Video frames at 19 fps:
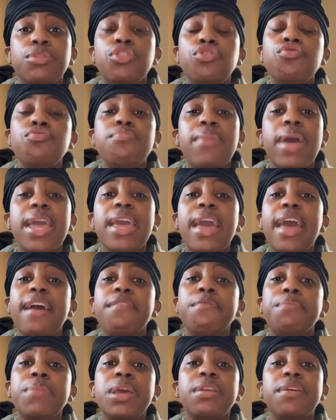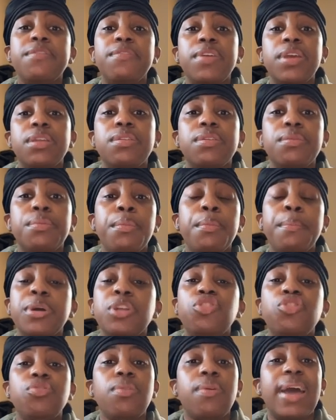You may have been a victim,
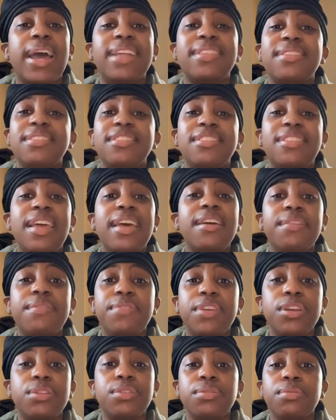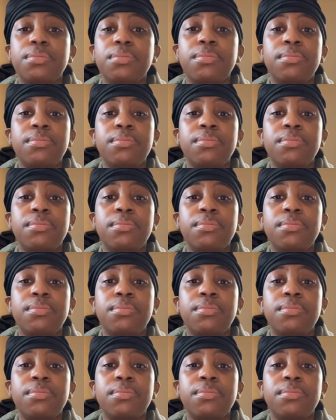but you don't have to stay a victim.